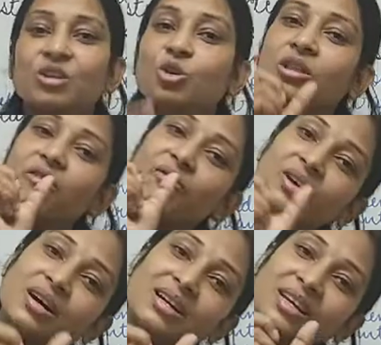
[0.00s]
So the
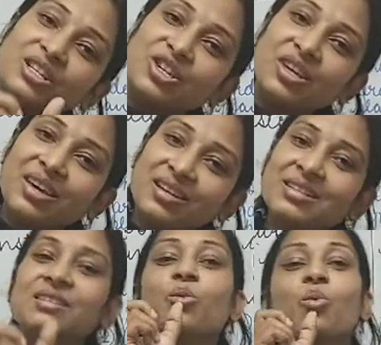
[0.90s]
word teaching
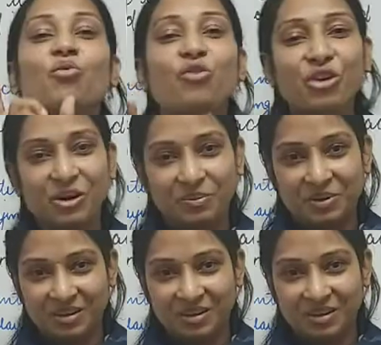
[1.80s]
is verb.